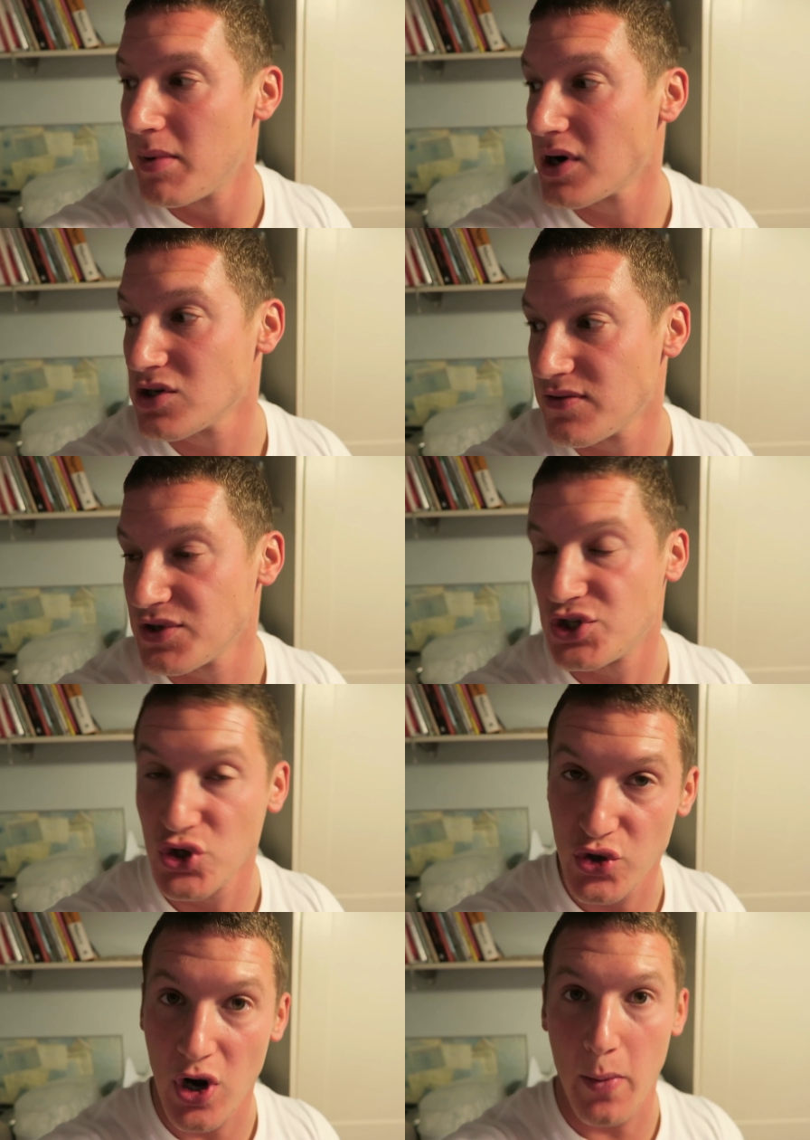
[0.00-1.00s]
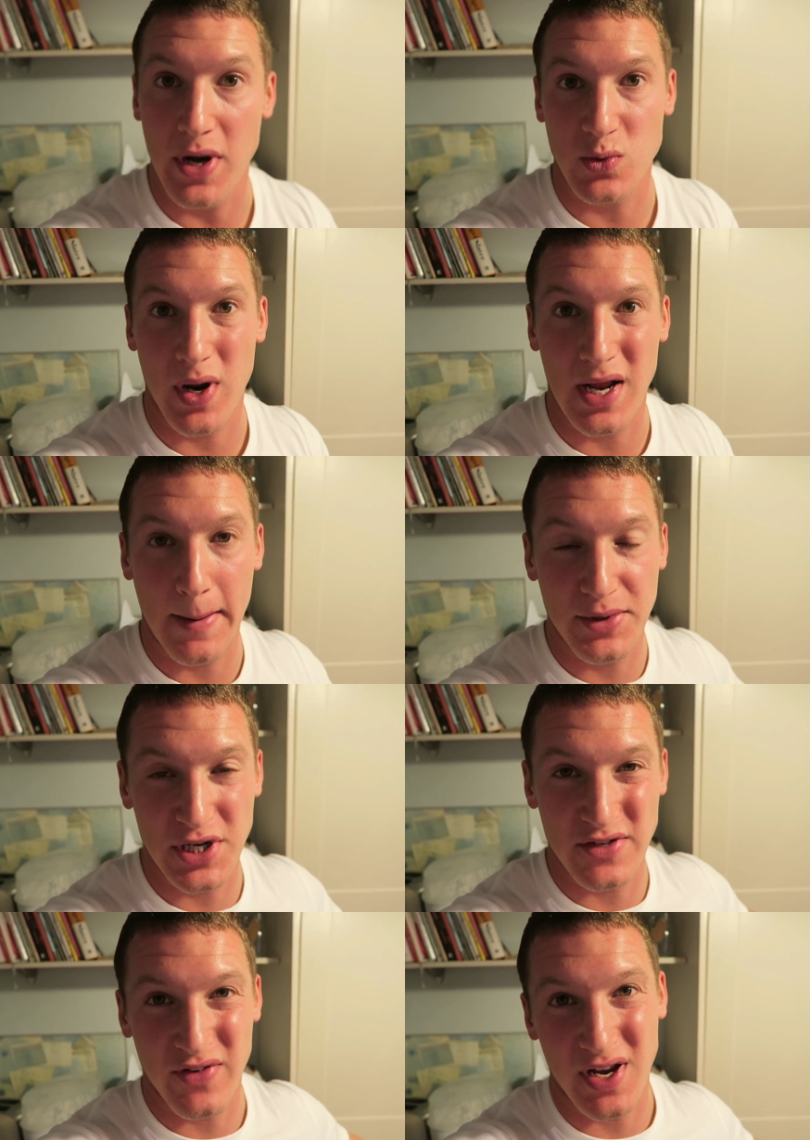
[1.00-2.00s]
because obviously during the night when he's waking up and
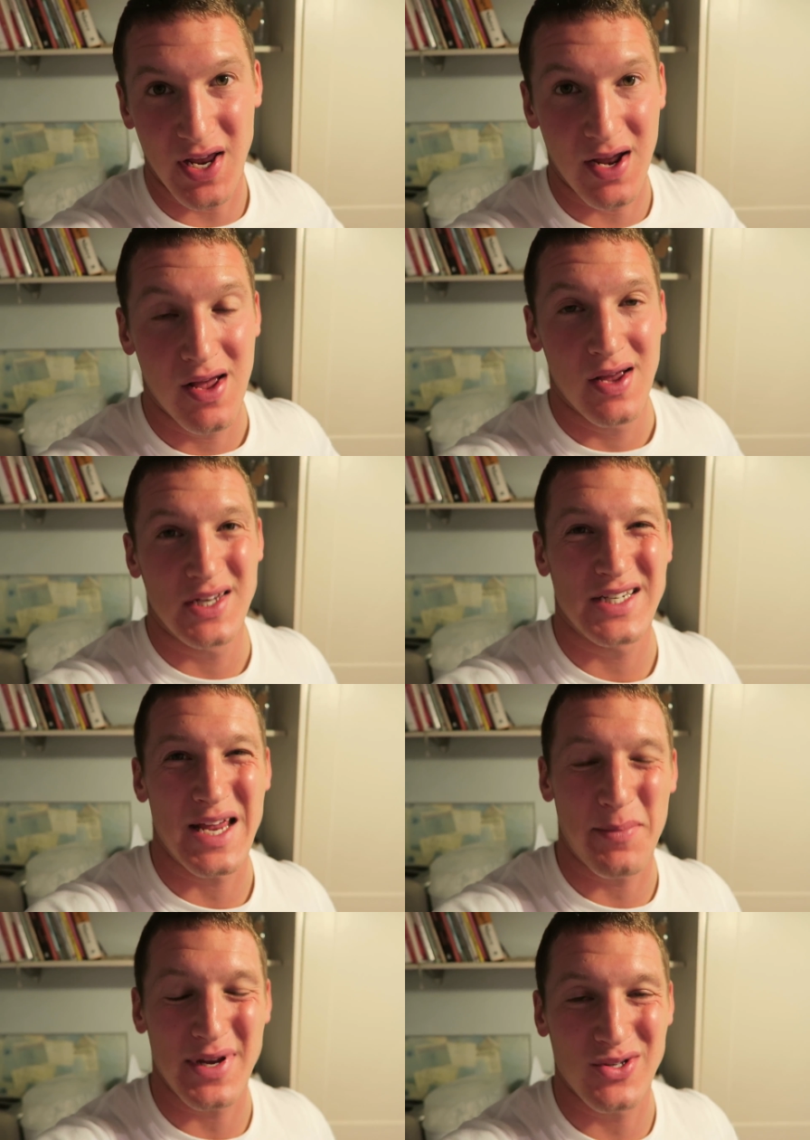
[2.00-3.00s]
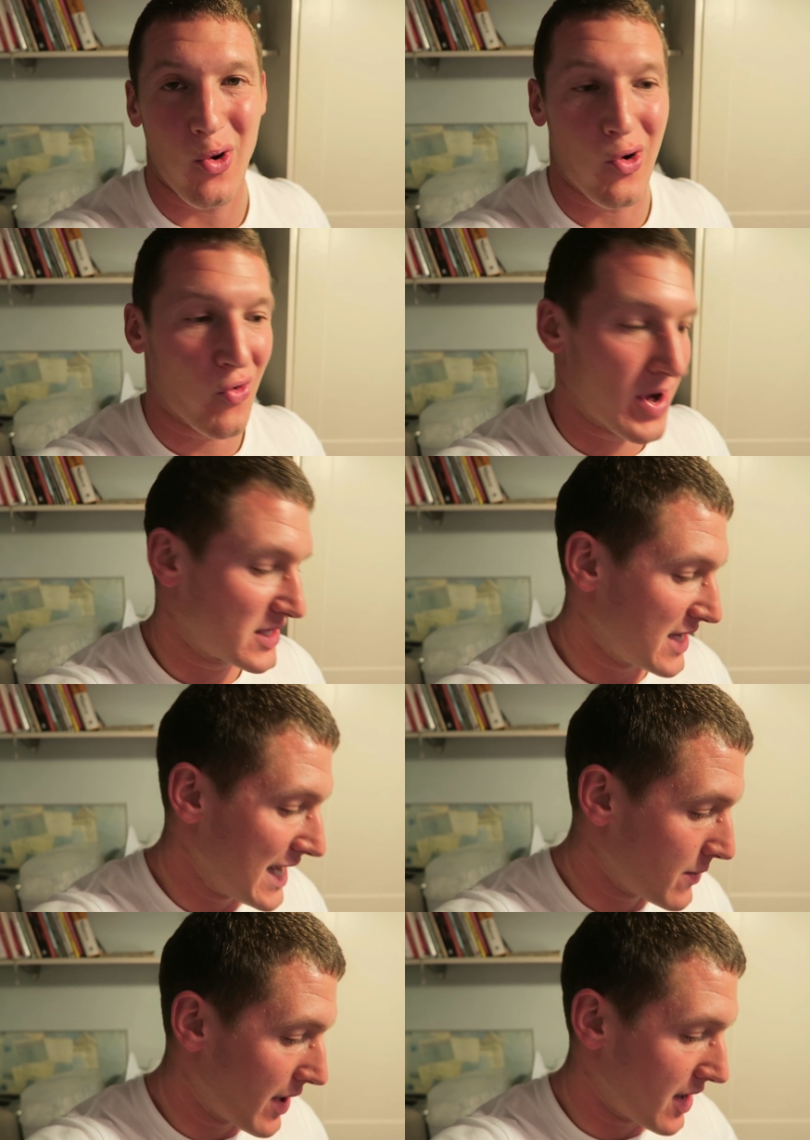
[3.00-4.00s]
she's feeding sleep is not great
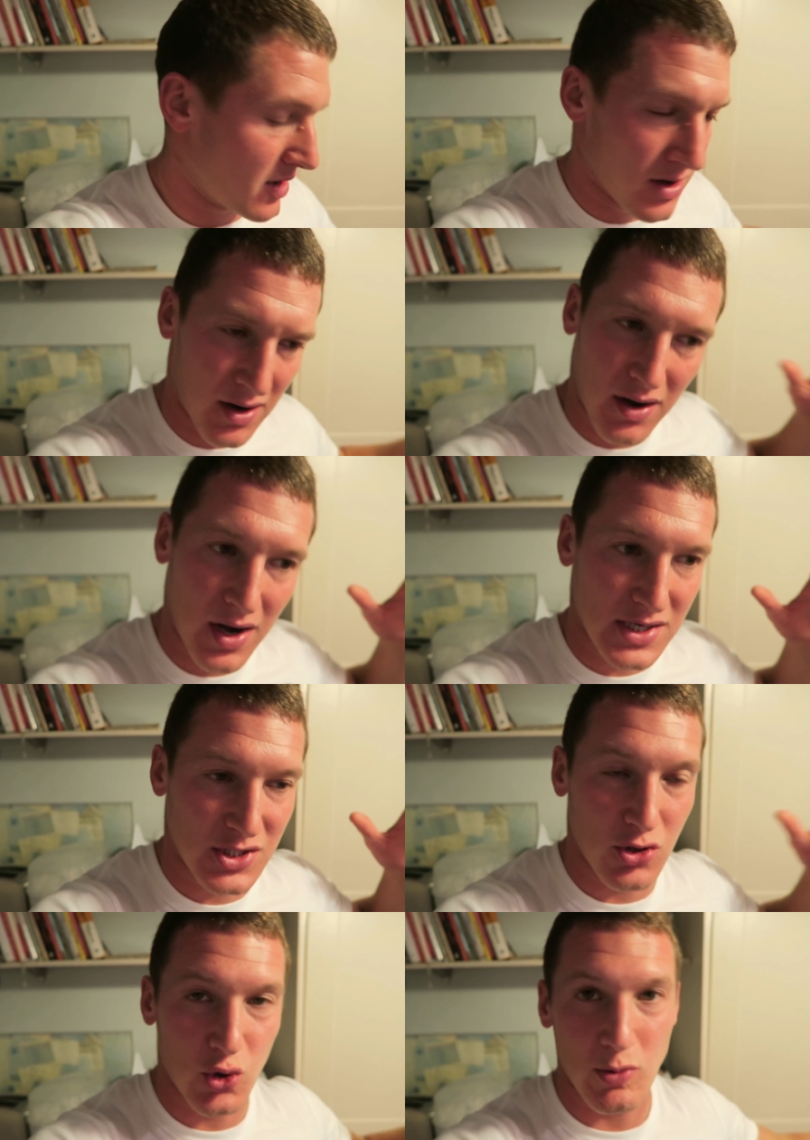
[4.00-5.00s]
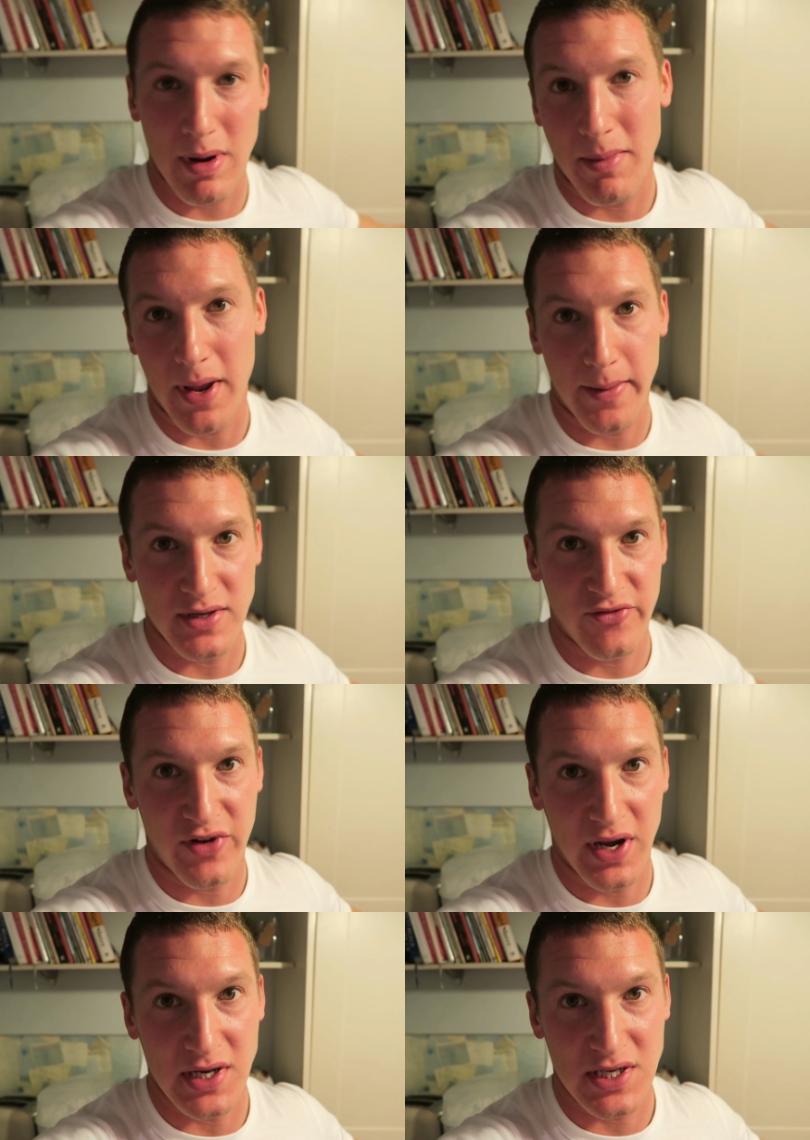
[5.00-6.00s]
anyway let's stop talking about babies and
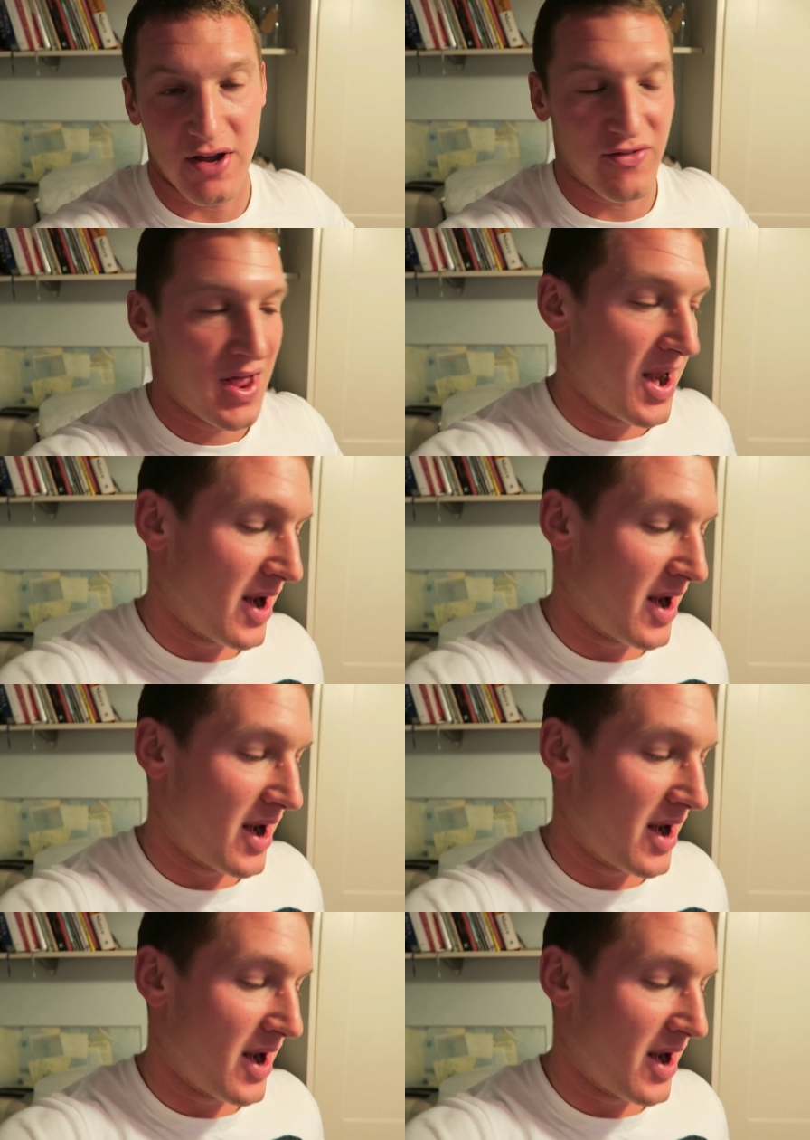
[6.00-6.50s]
feeding and stuff